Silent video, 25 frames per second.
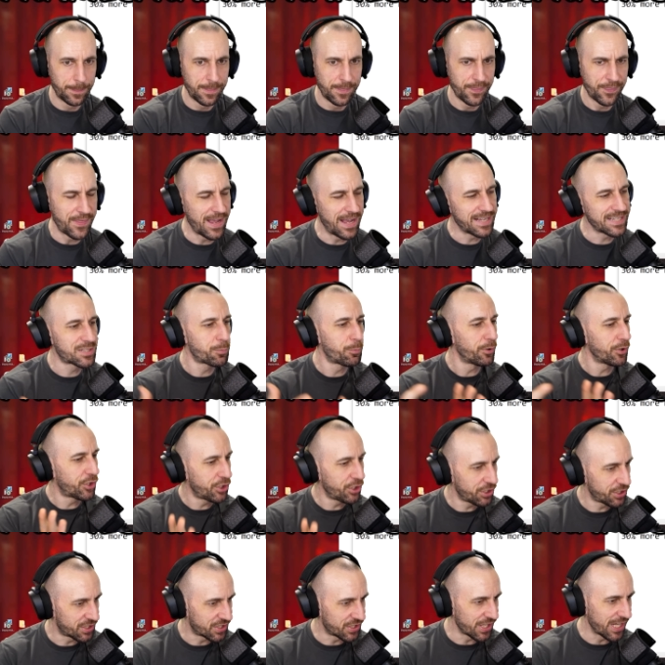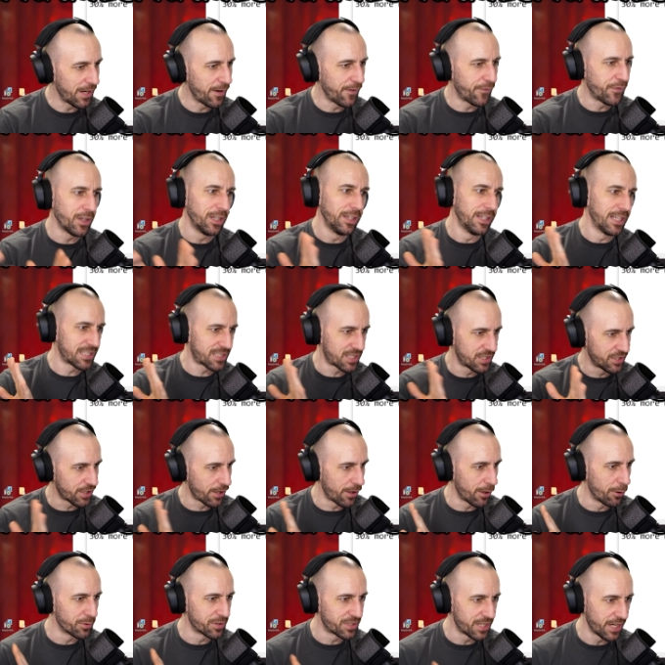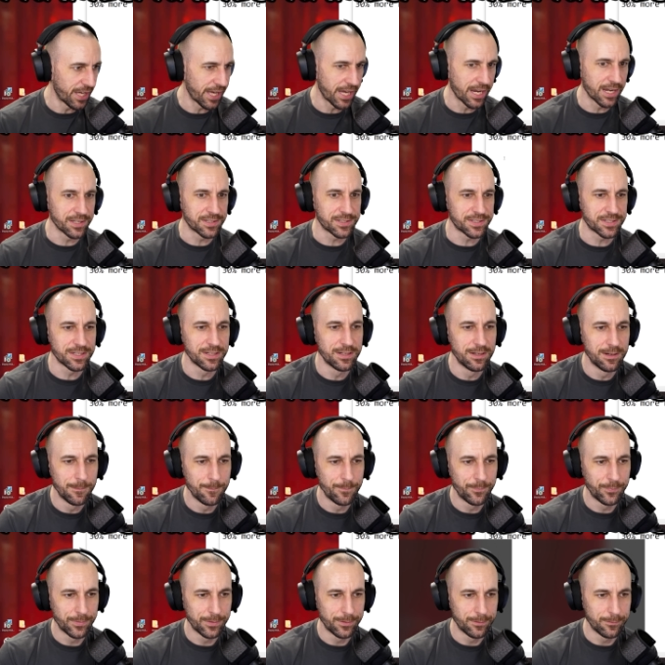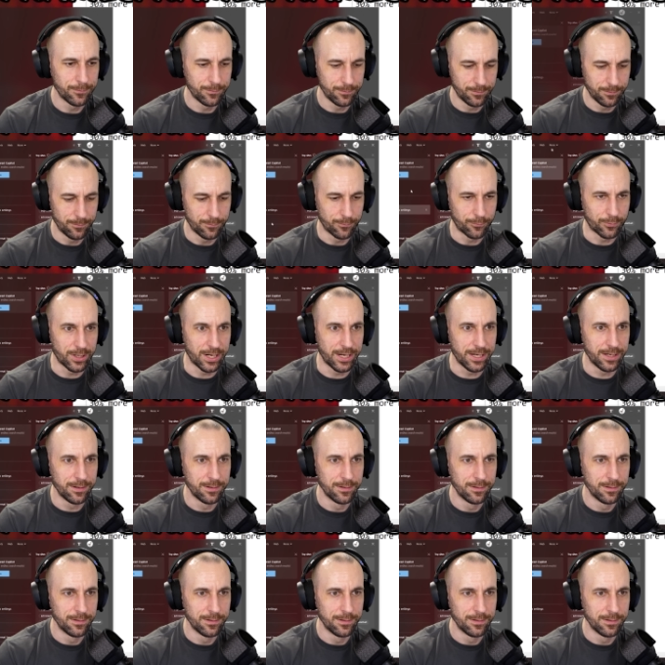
That's what you see if you listen to those idiots, right?